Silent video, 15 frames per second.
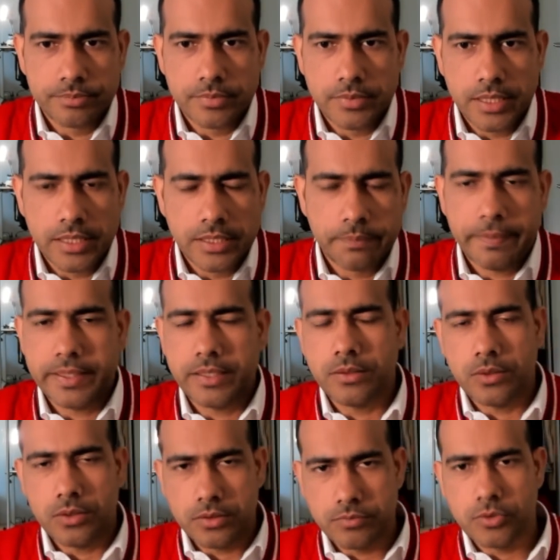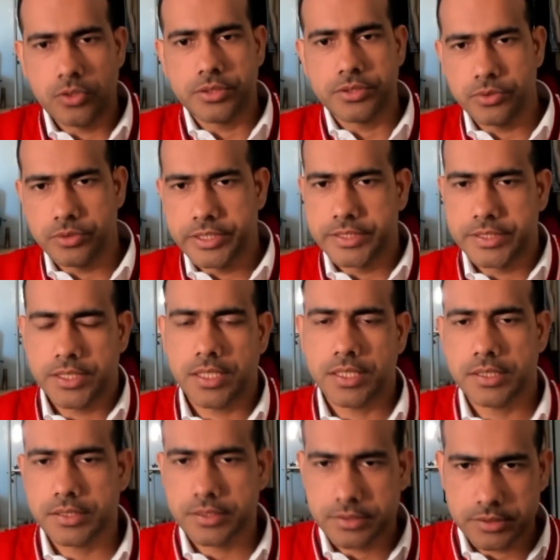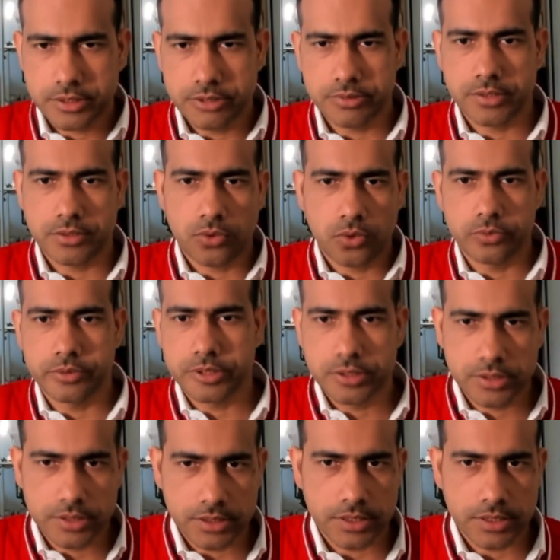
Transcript: and depending on what your needs are, you can always